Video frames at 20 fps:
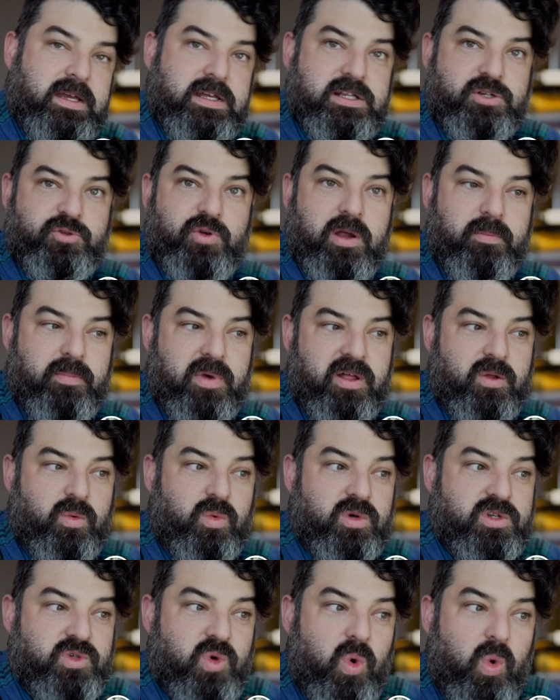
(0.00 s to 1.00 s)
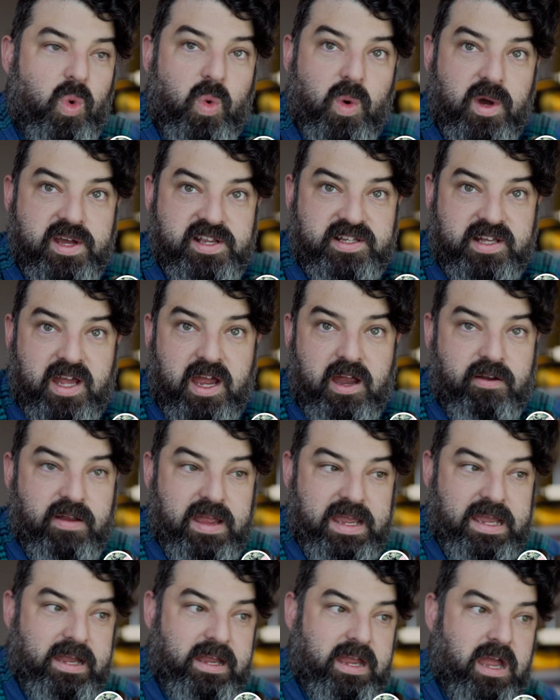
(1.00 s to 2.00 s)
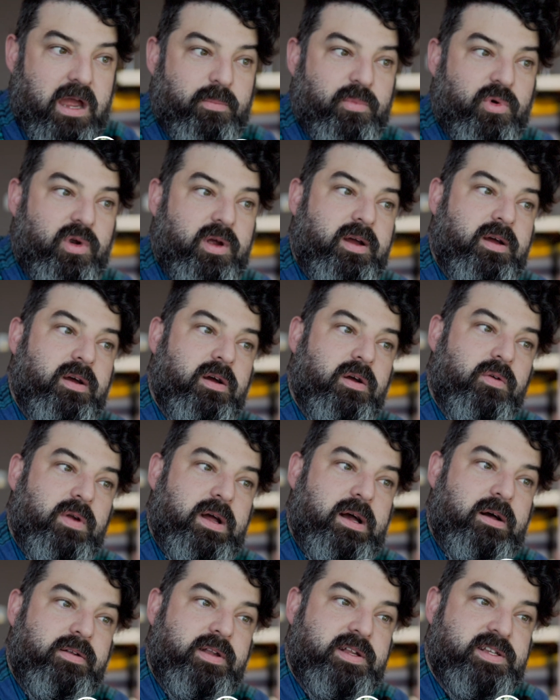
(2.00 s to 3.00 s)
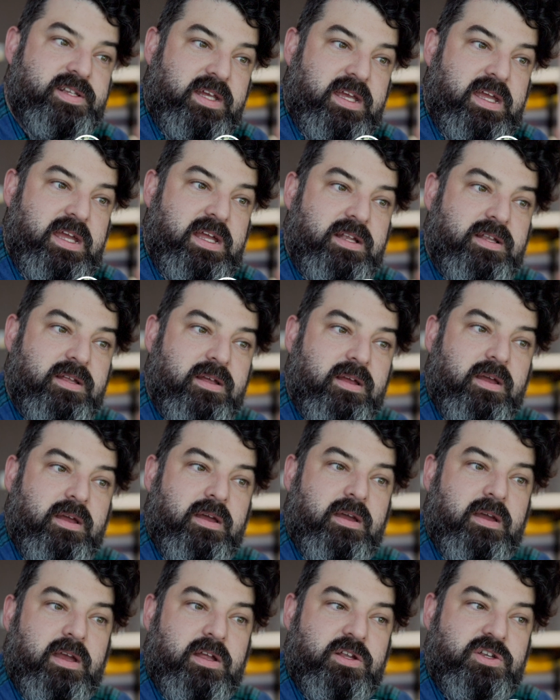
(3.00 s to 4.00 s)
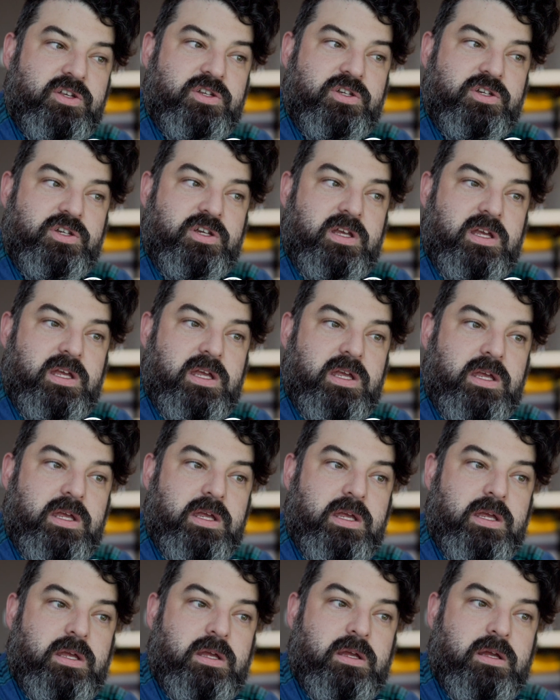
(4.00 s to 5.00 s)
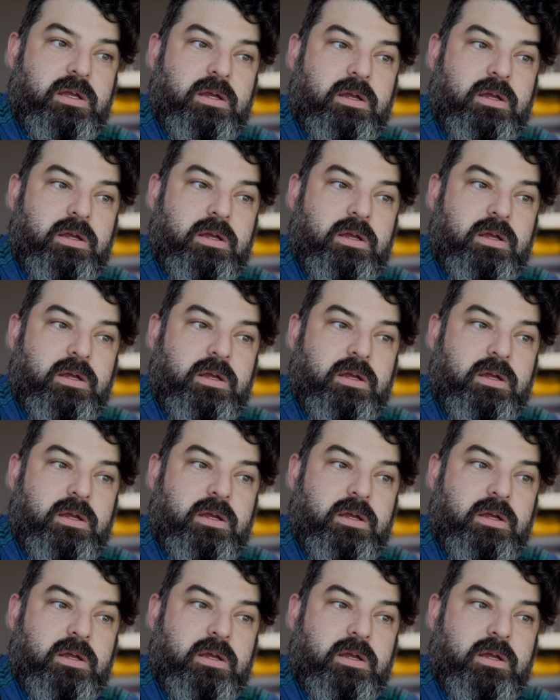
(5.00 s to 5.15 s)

his grandmother was always carrying a camera around as a kid, and he